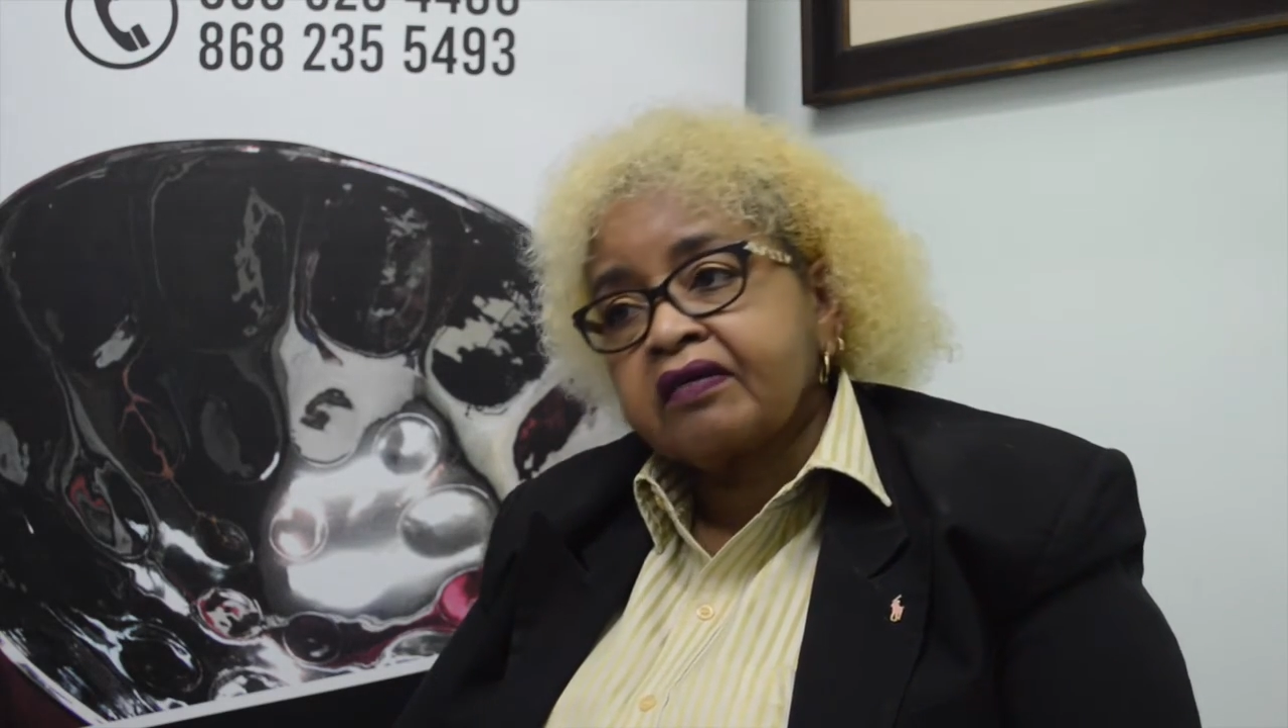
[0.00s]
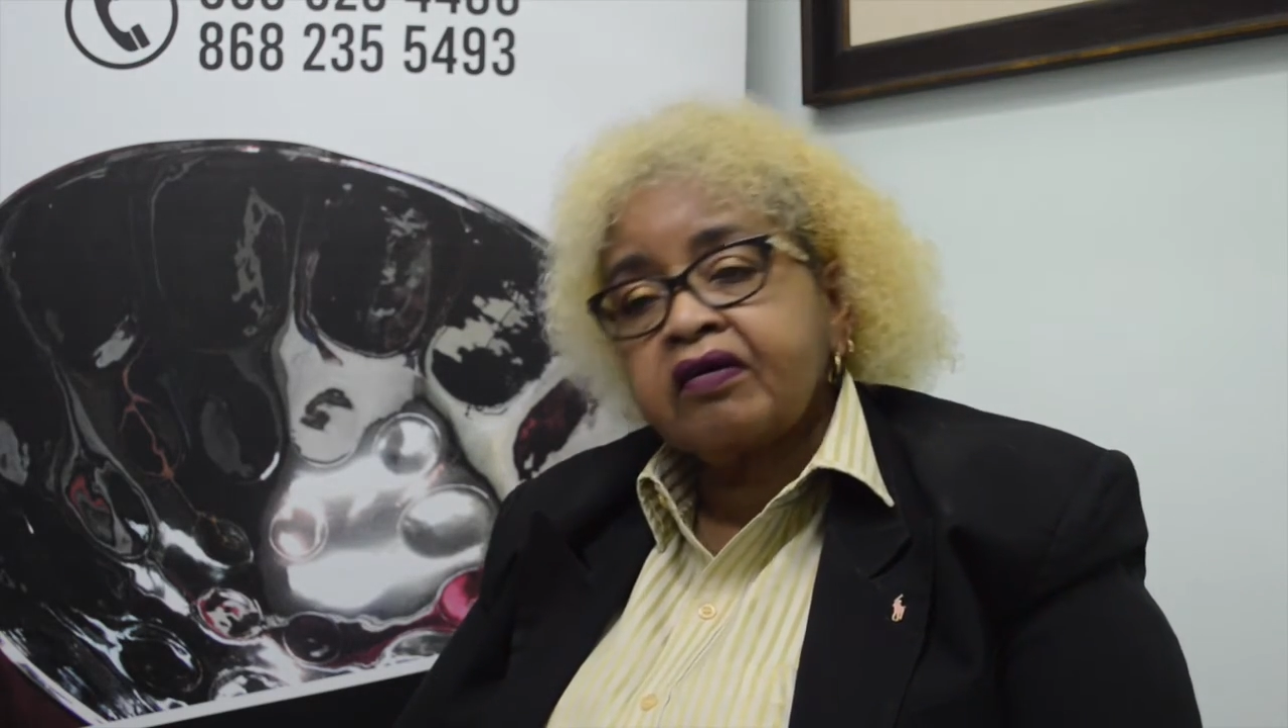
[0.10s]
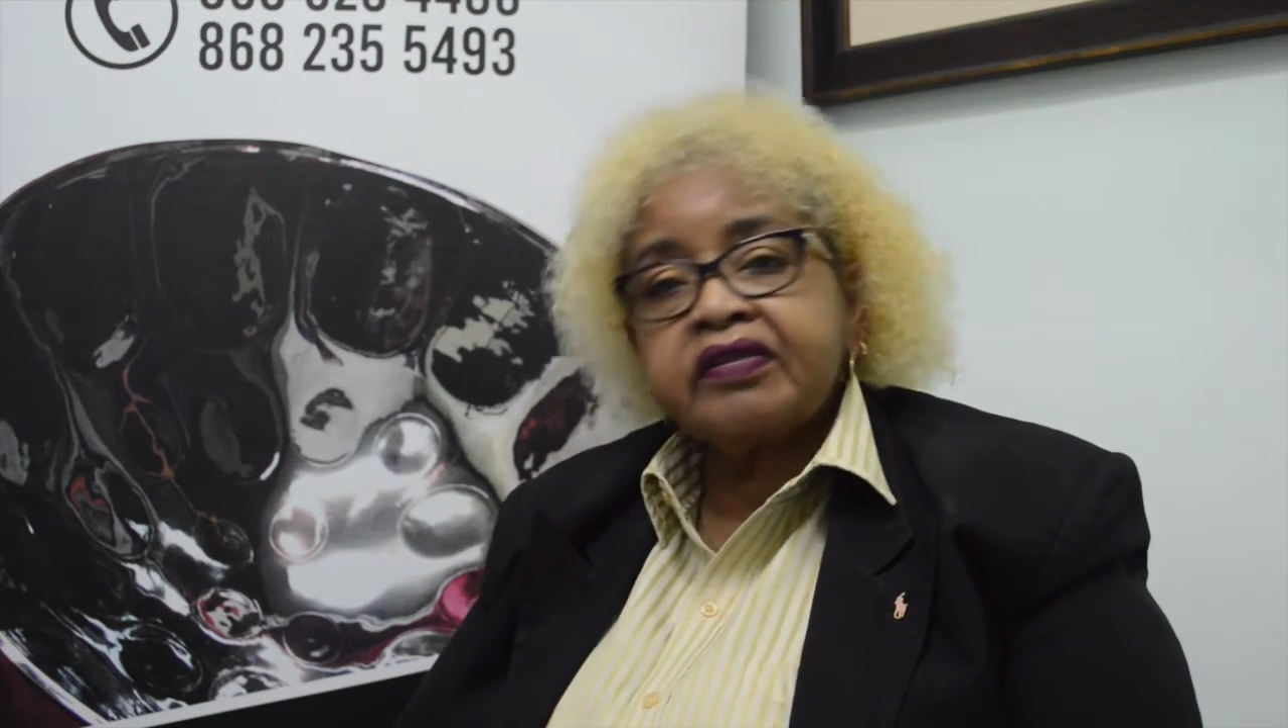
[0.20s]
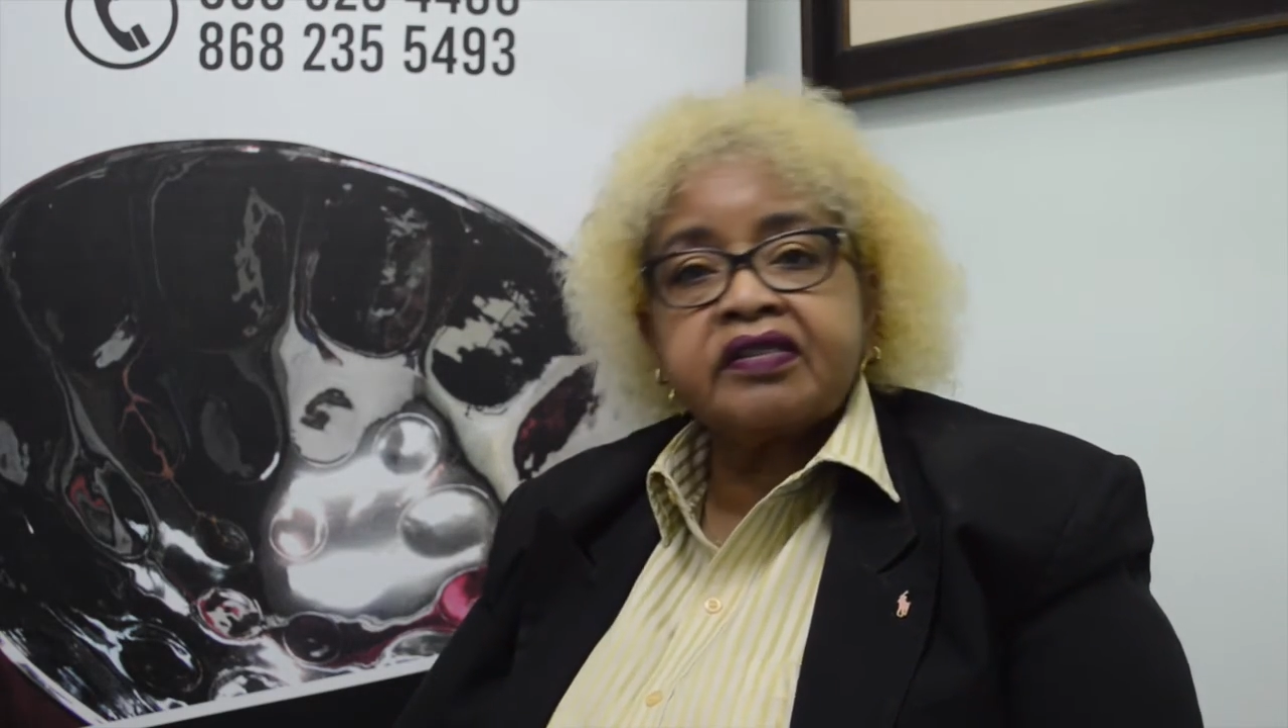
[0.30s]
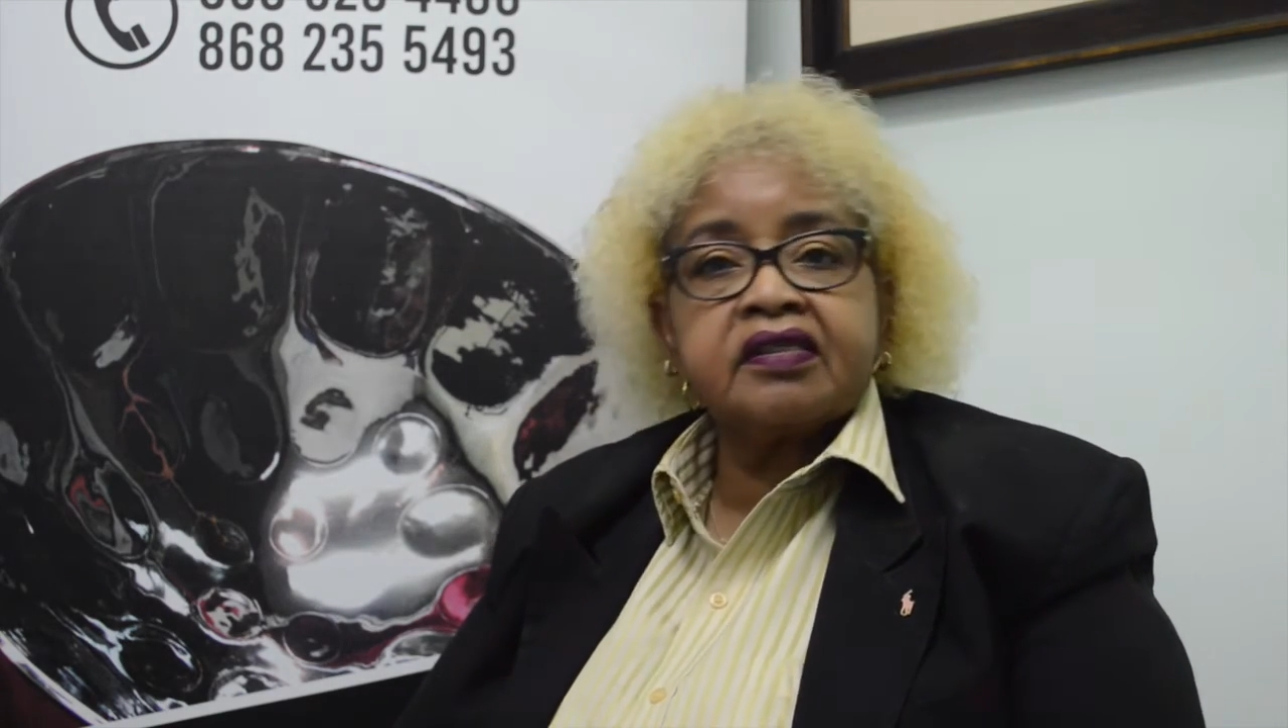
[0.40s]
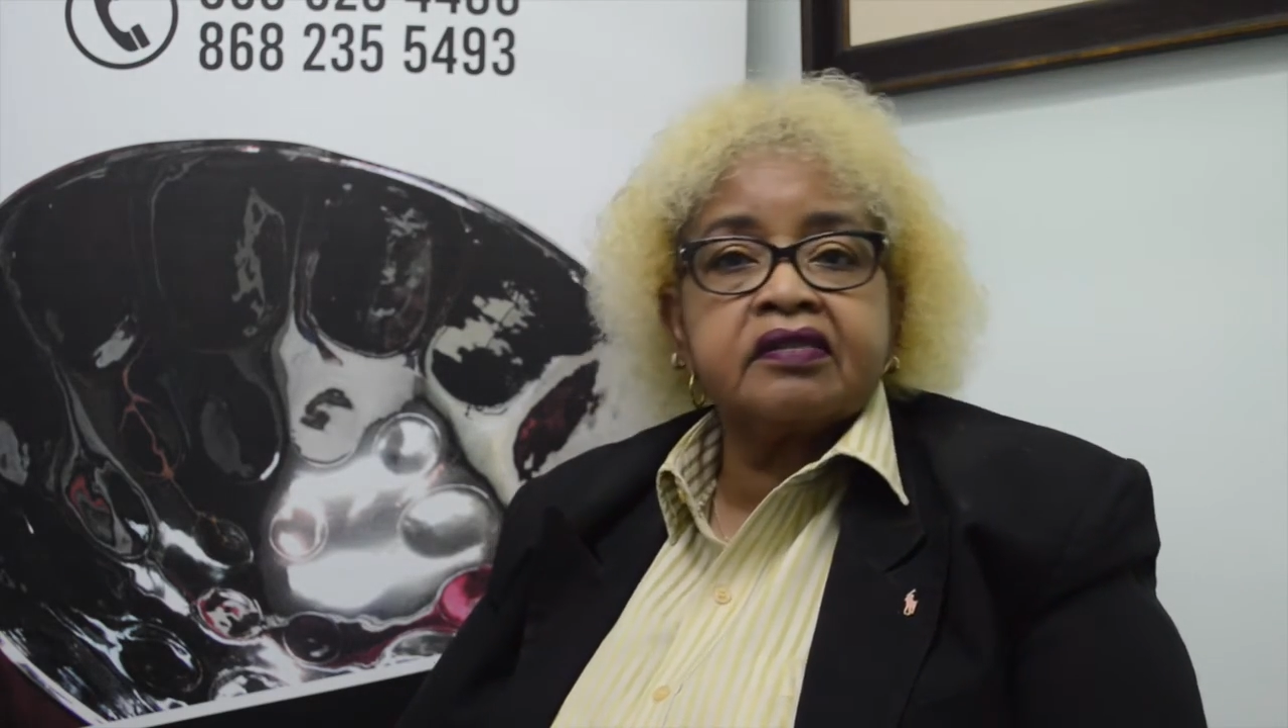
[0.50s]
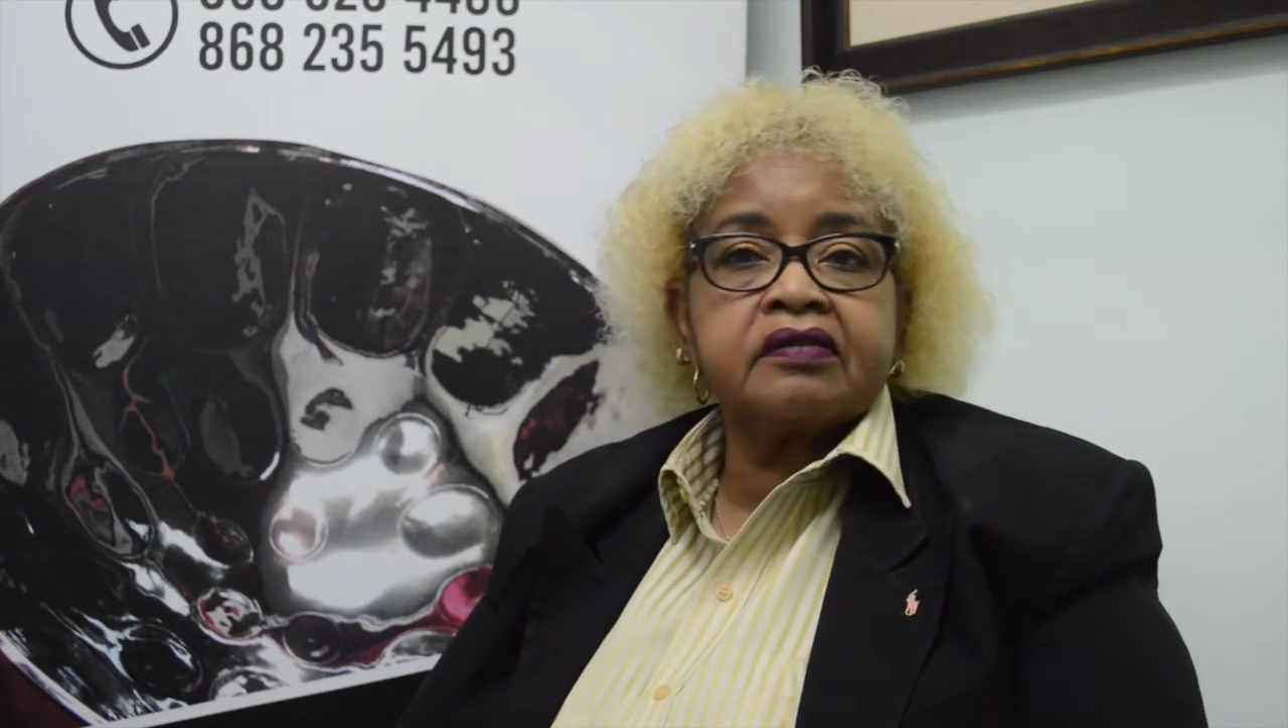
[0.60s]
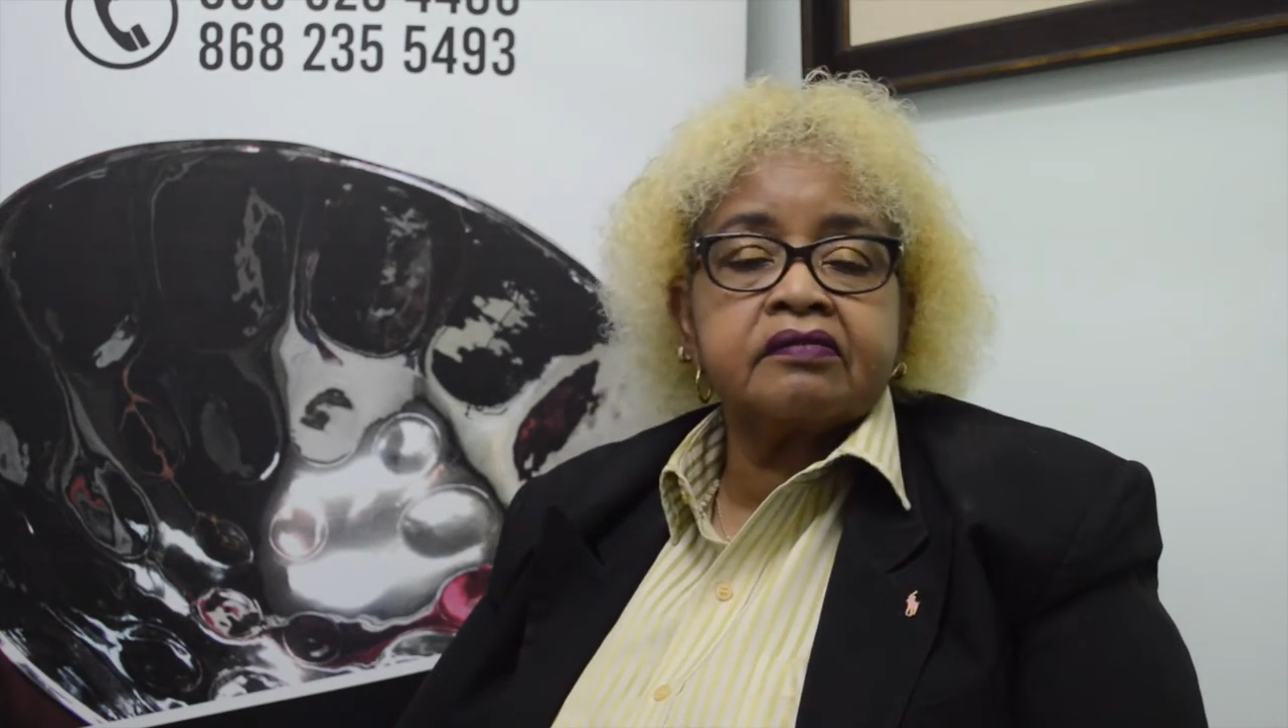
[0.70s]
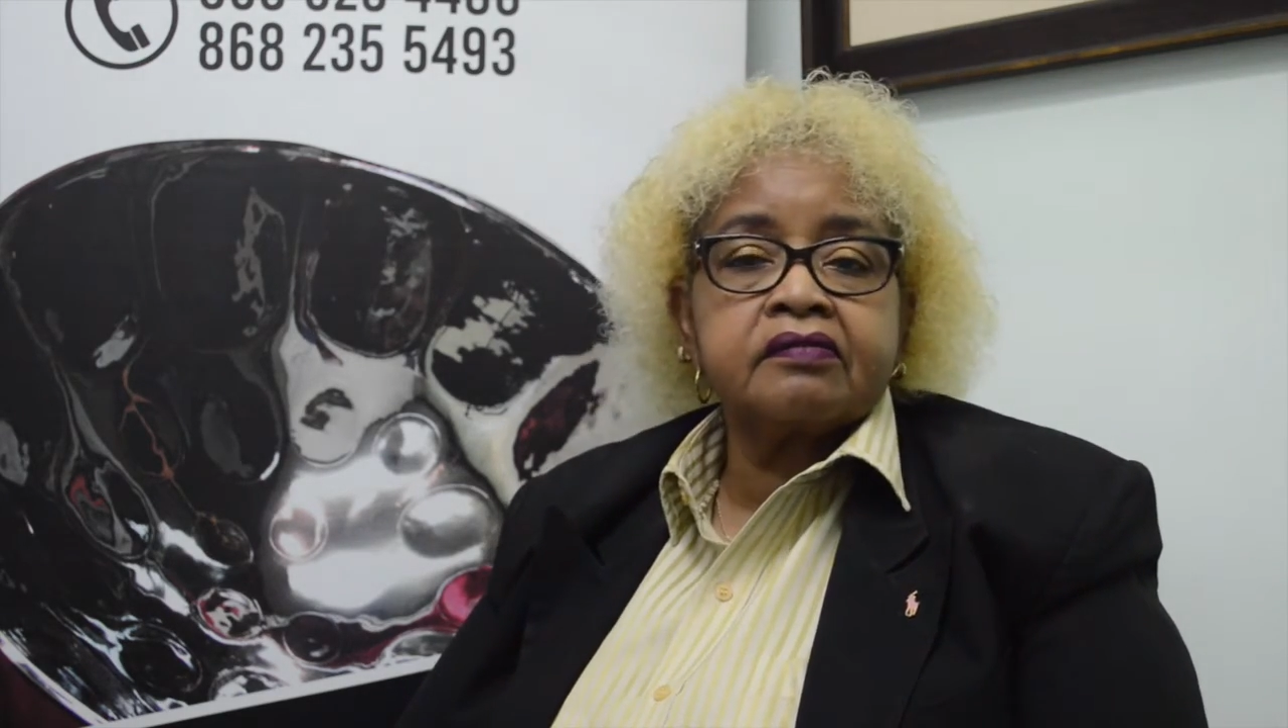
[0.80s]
concert,